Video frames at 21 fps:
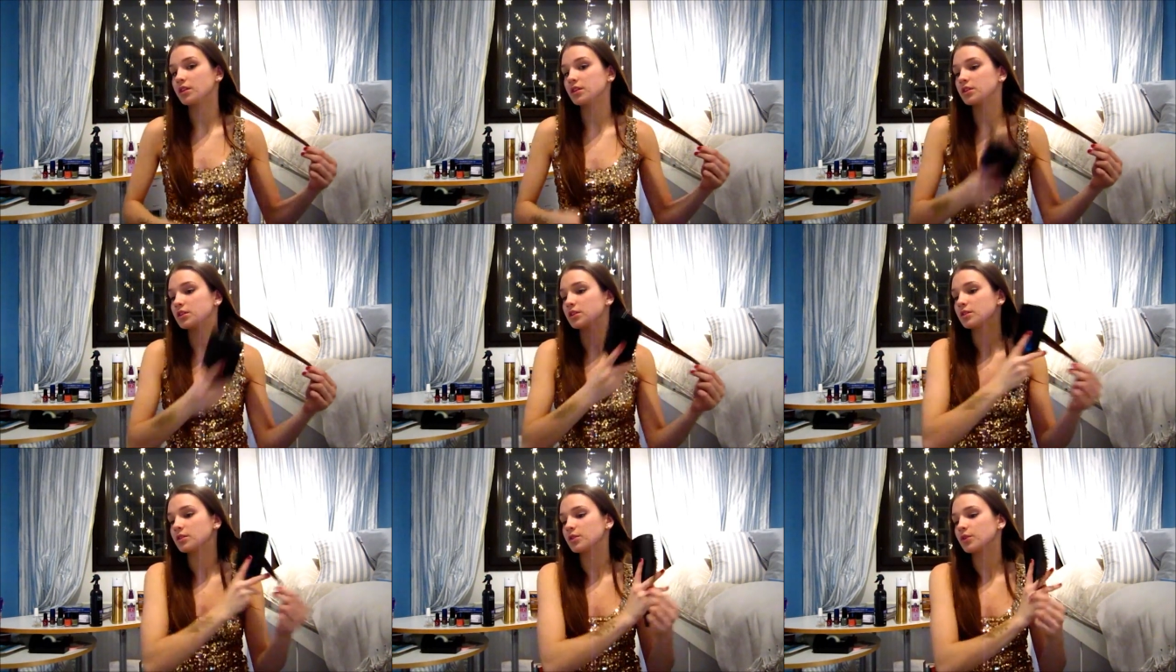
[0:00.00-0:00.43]

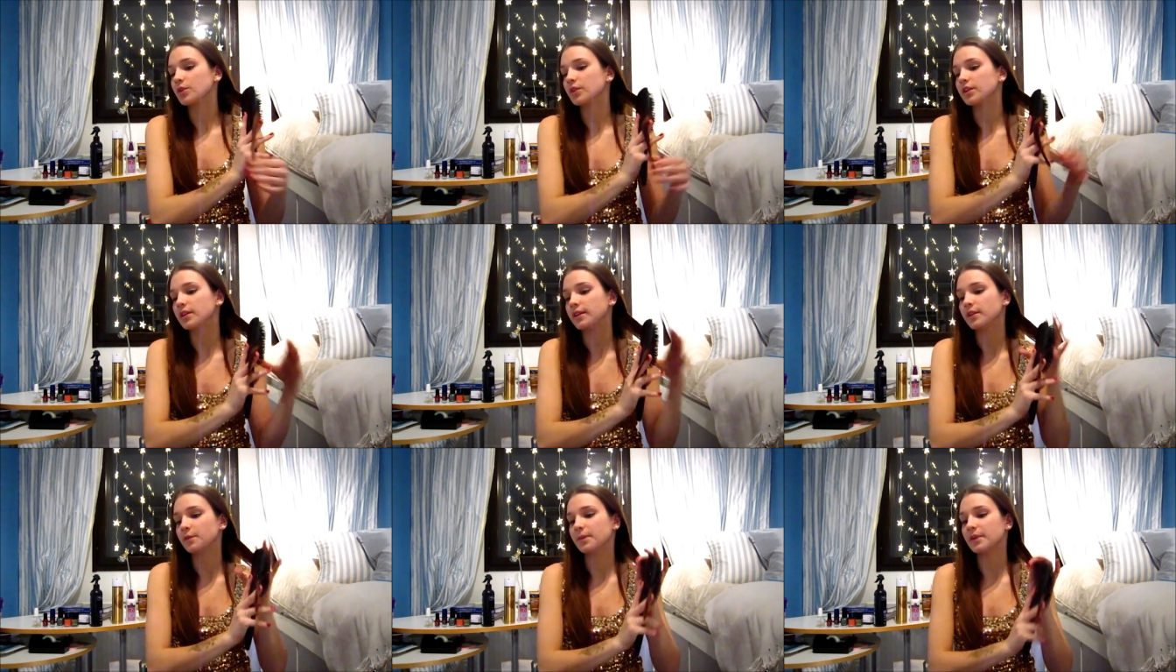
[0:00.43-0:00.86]
squirt
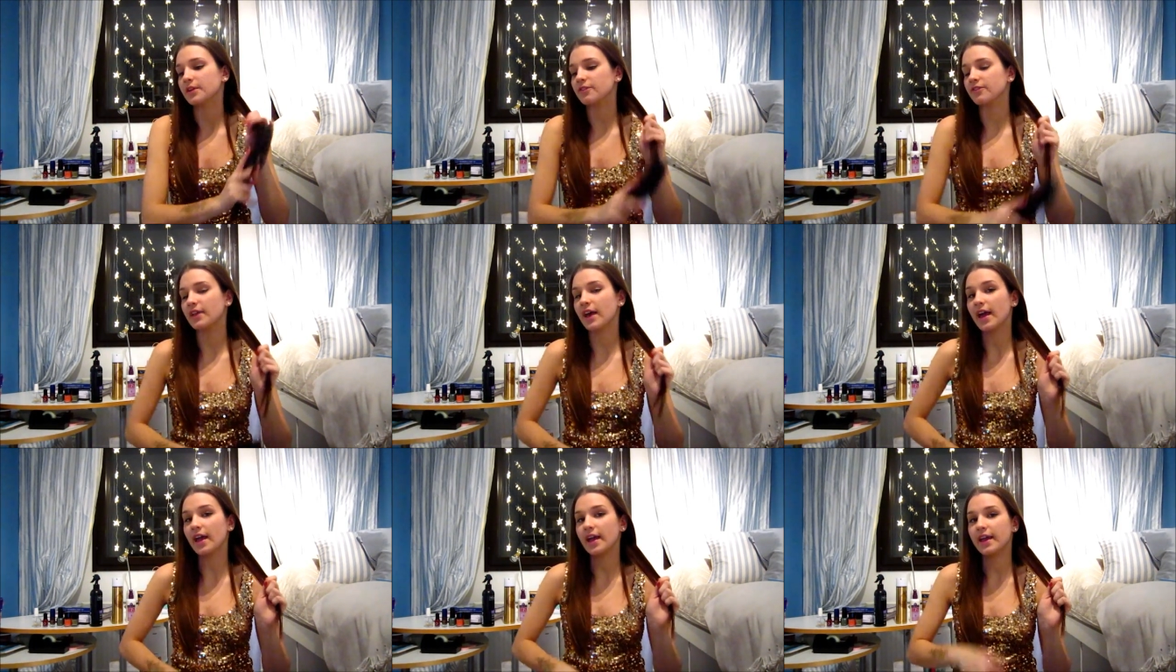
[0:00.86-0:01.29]
a little bit of
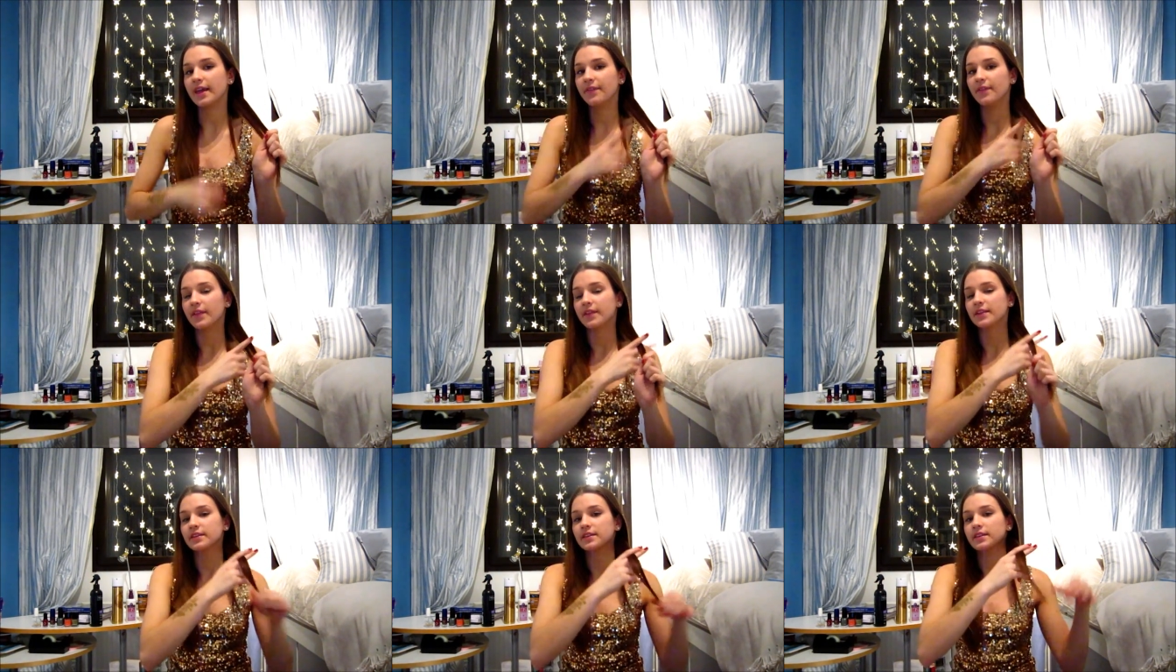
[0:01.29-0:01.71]
that
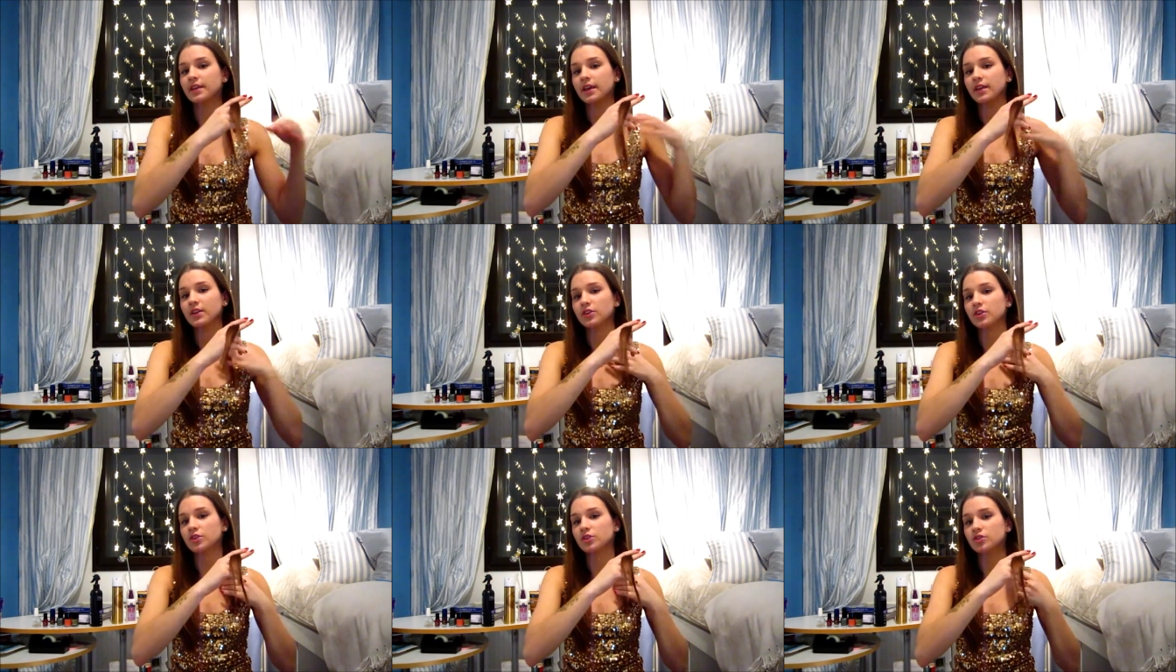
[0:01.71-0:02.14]
and let's
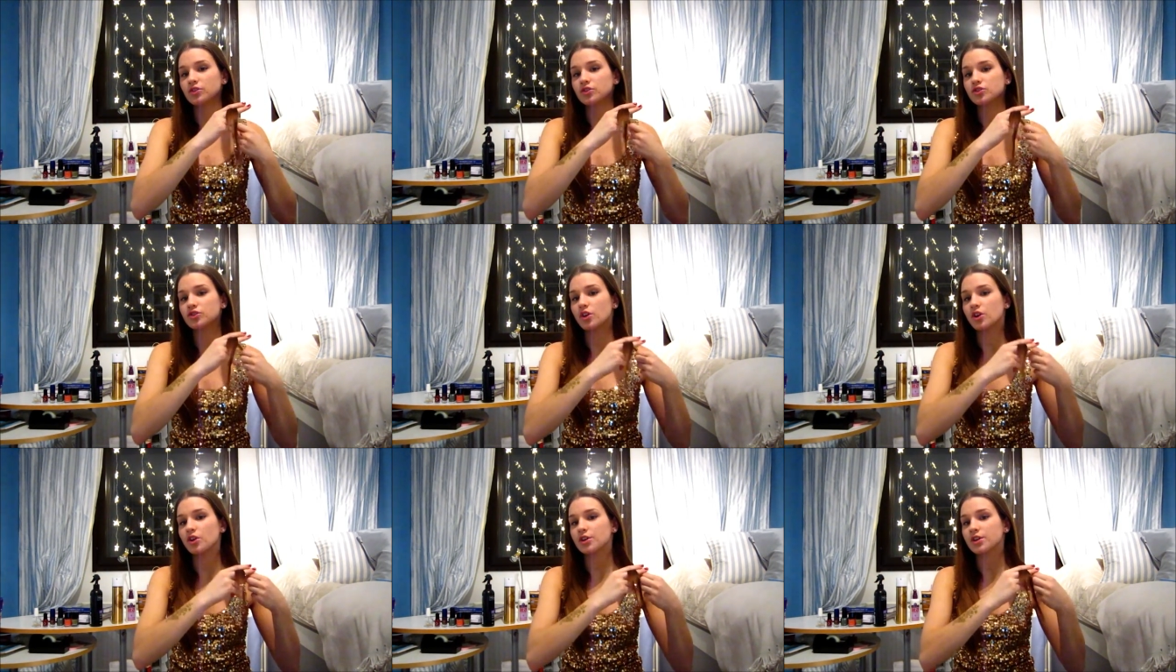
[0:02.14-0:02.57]
get
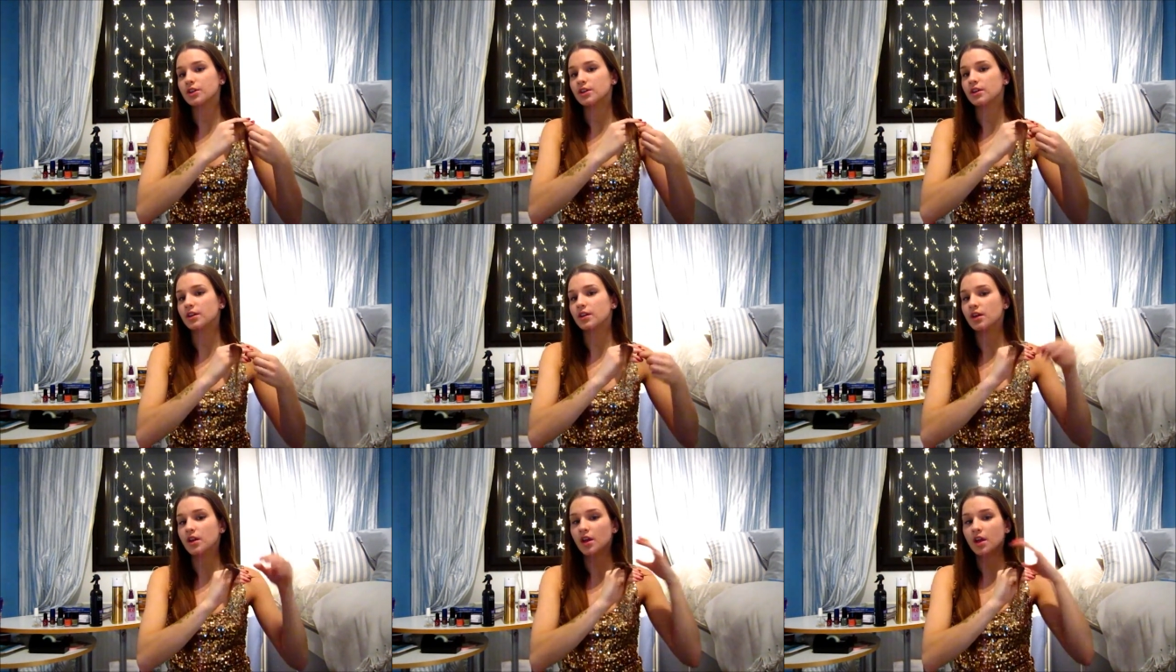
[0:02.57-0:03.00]
started.